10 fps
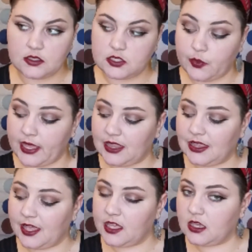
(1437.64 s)
So I
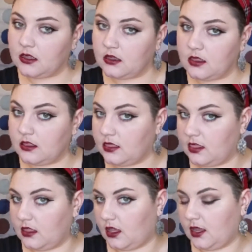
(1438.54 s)
like
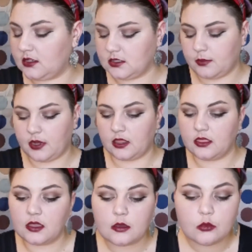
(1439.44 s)
that, but I
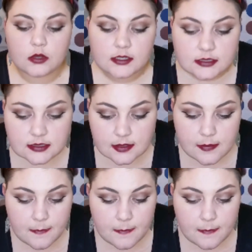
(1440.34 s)
think I want